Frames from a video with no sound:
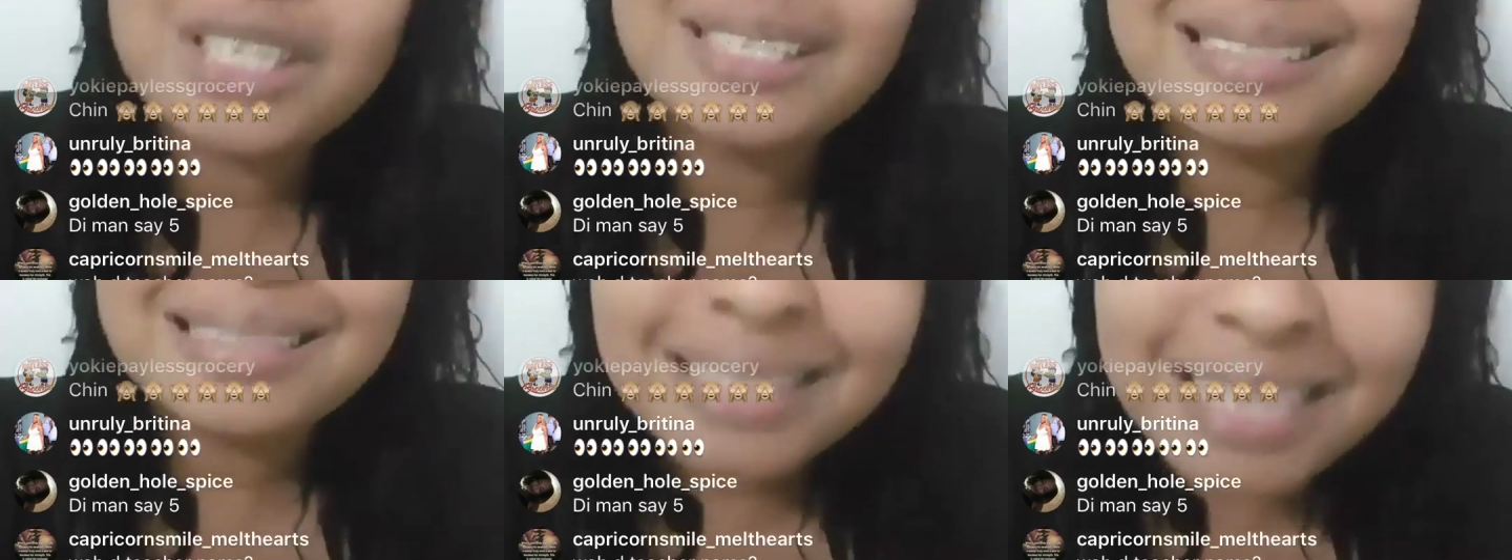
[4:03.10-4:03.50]

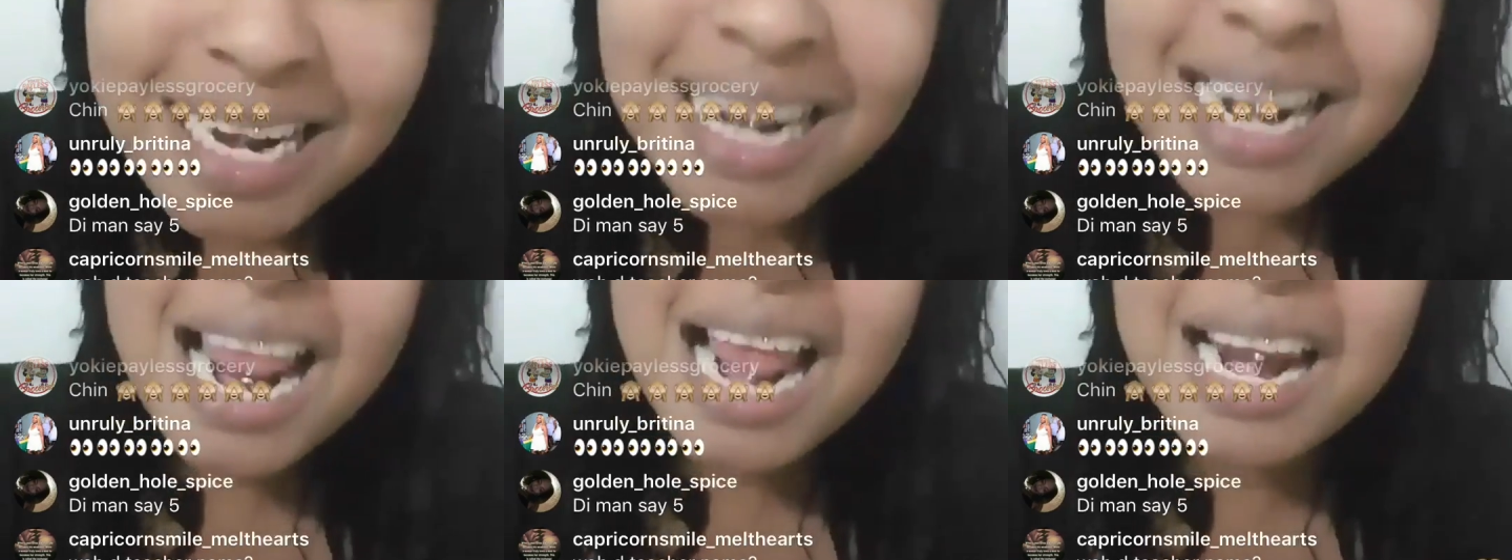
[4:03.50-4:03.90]

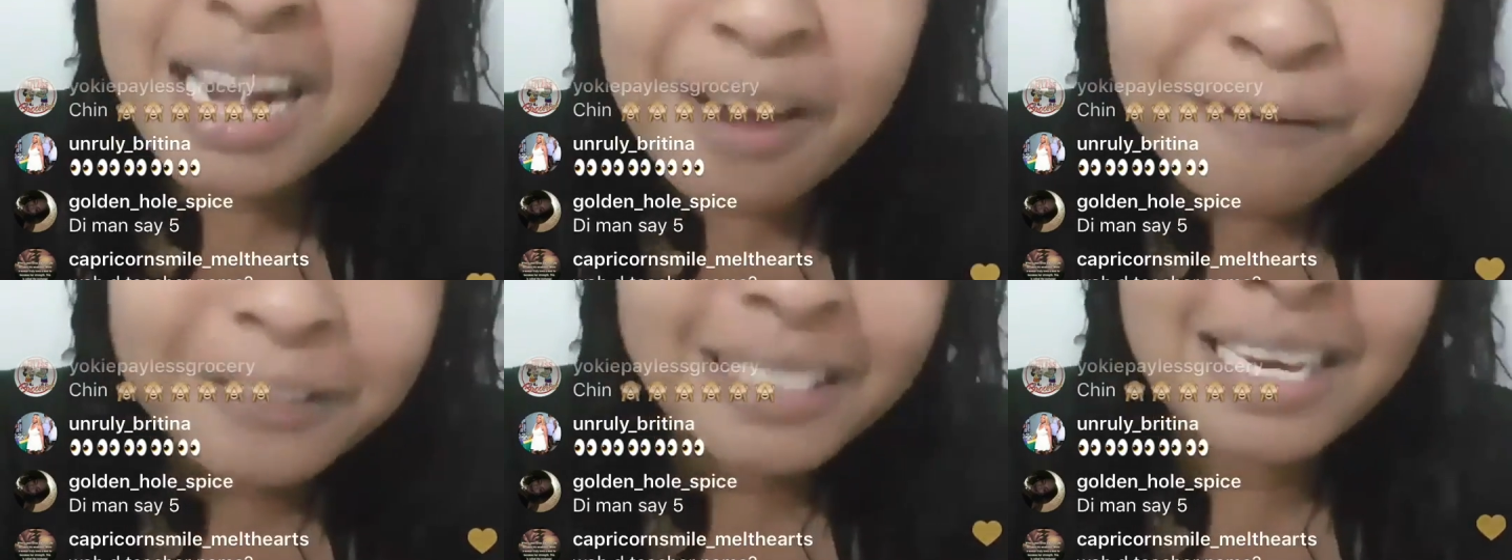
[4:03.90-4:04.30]
still
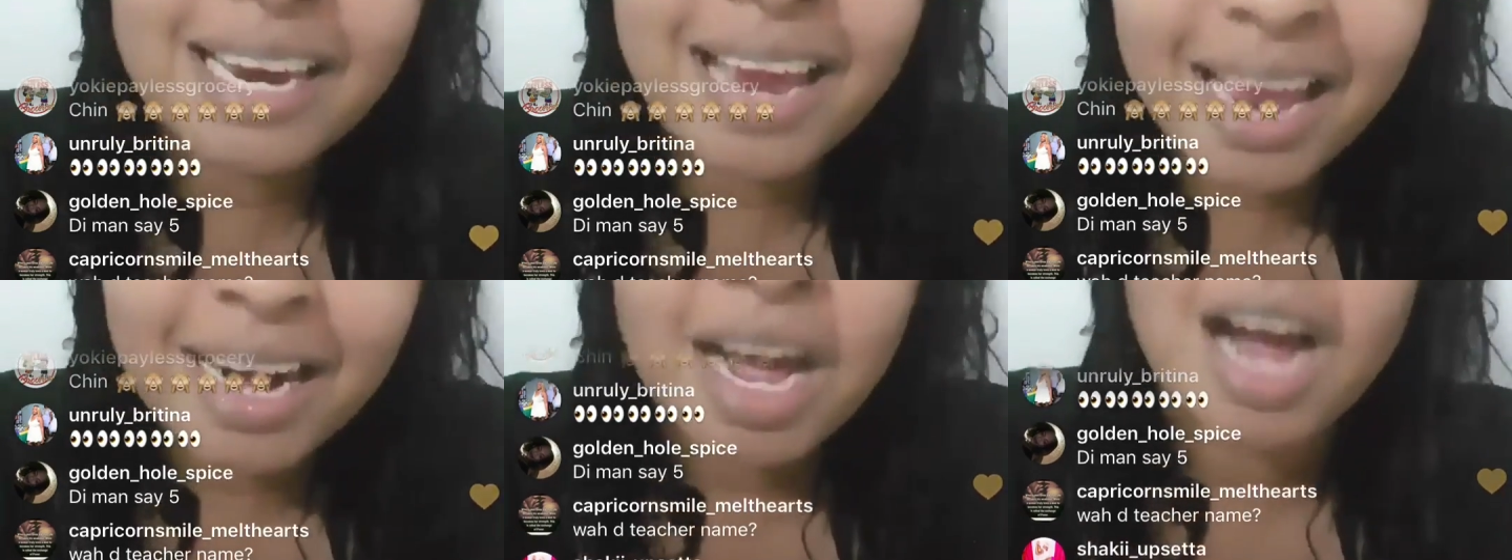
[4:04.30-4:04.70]
live
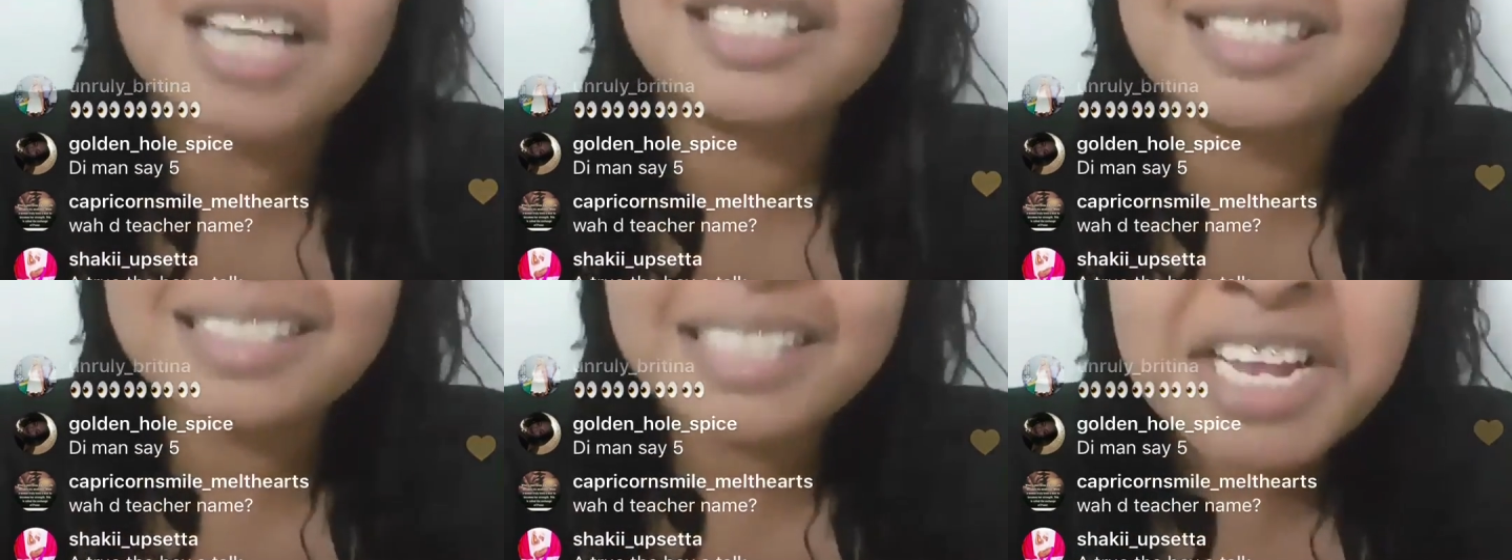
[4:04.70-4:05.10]
together,
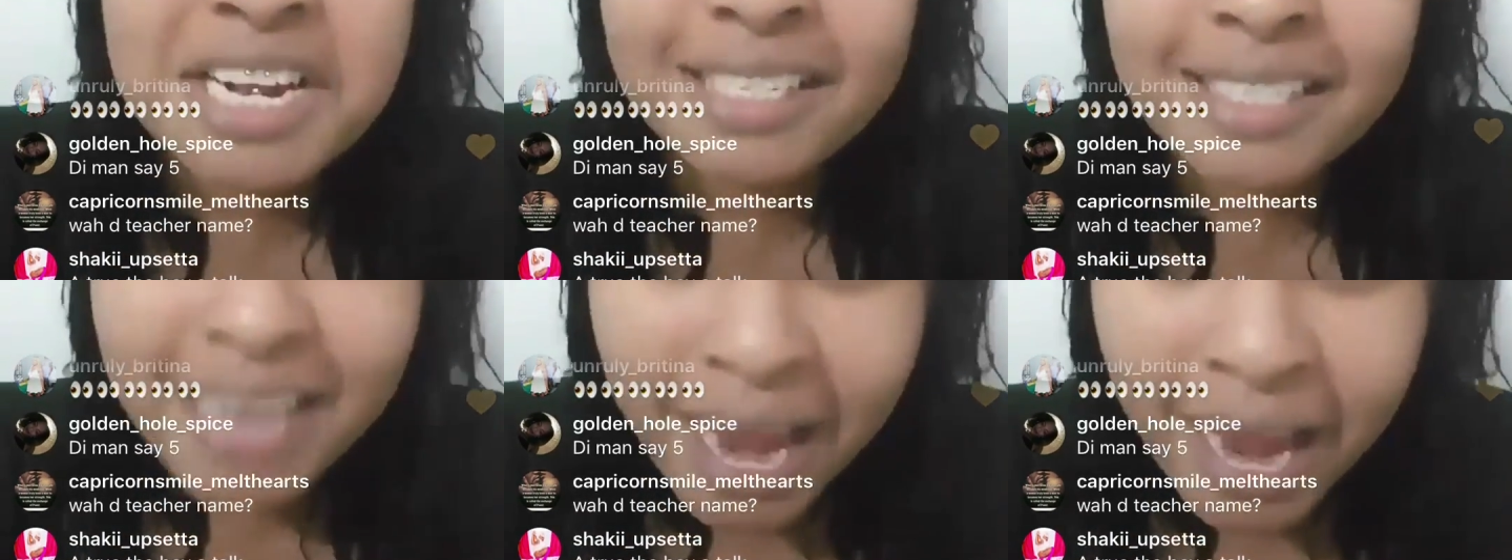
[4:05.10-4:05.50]

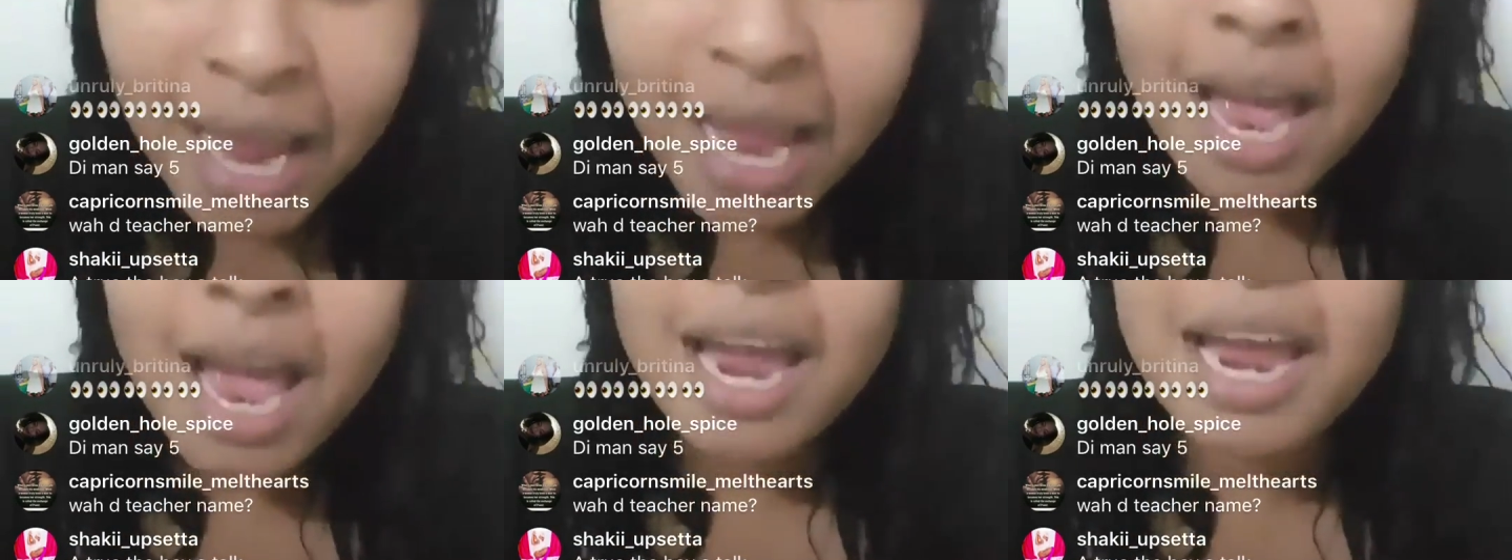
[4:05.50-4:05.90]
still there